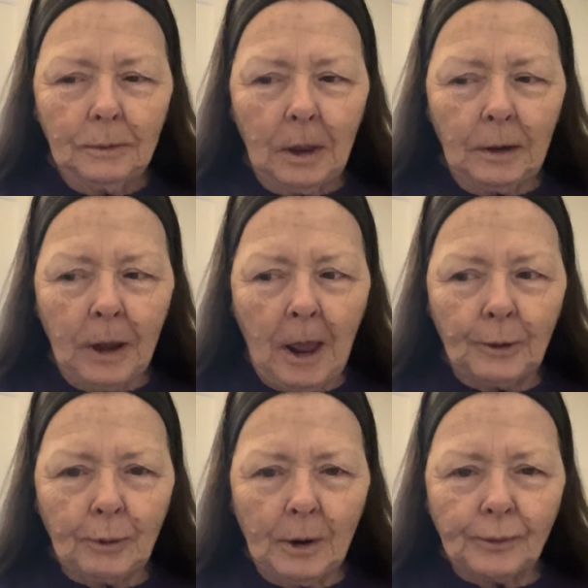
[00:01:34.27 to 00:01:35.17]

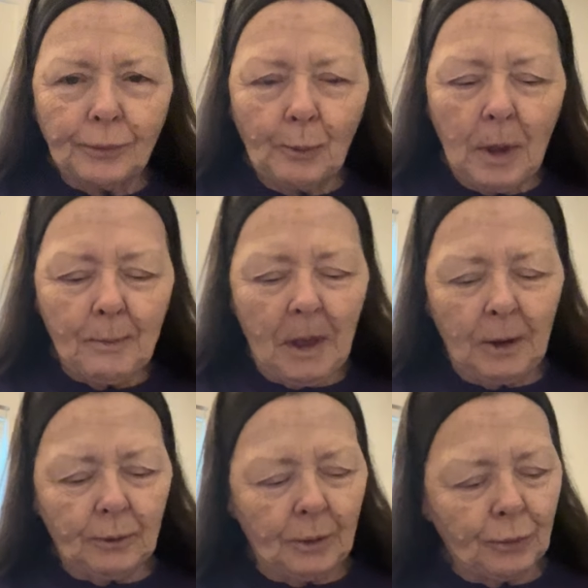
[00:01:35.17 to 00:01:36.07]
address, a web
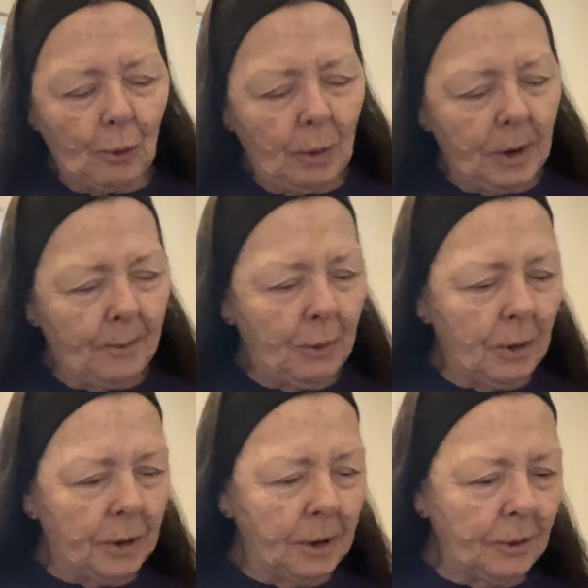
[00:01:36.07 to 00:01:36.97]
address, or whatever
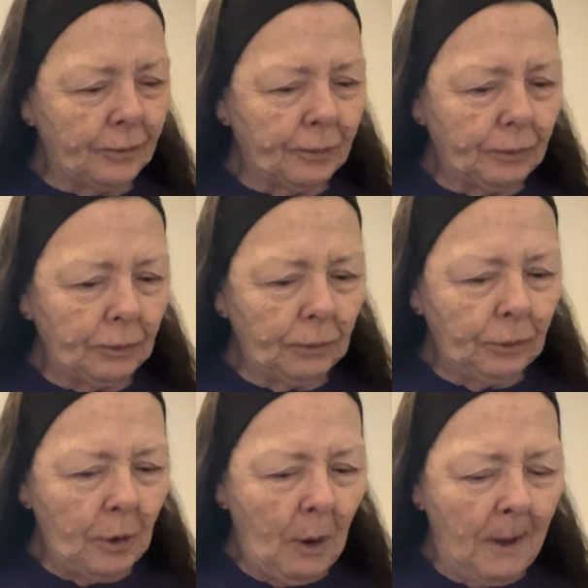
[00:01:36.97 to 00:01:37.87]
it is, you
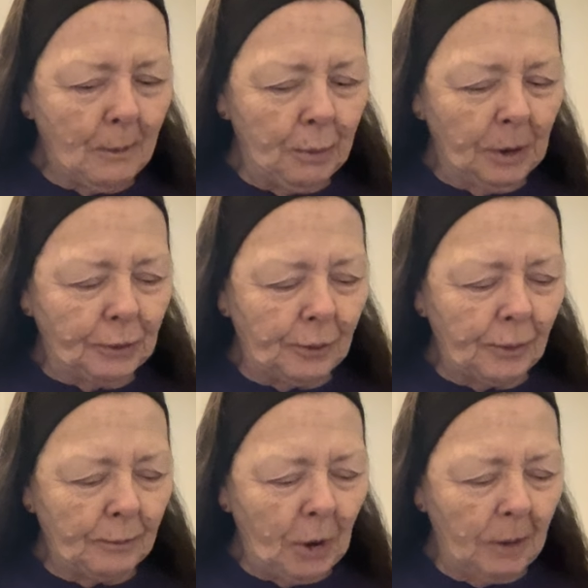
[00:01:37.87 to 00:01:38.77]
don't have a picture
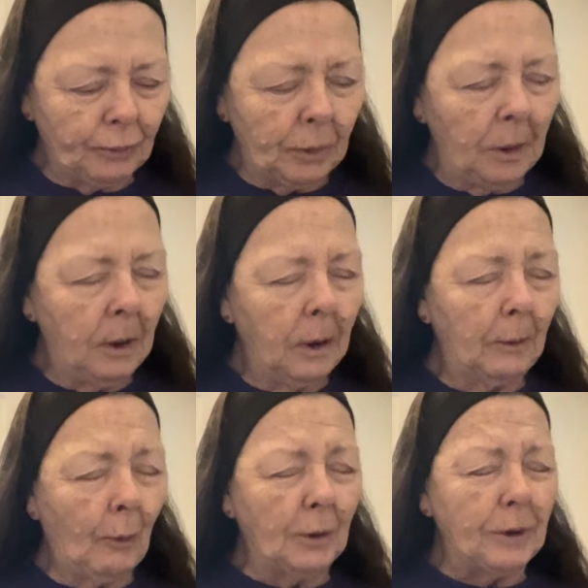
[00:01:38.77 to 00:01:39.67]
sometimes.
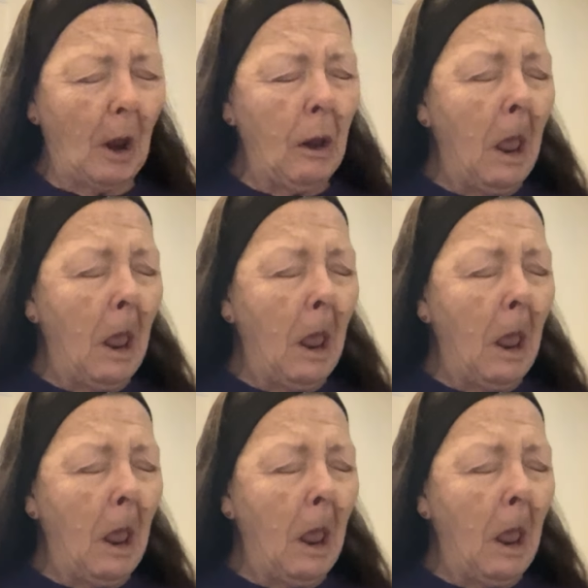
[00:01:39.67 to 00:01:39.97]
Watch out.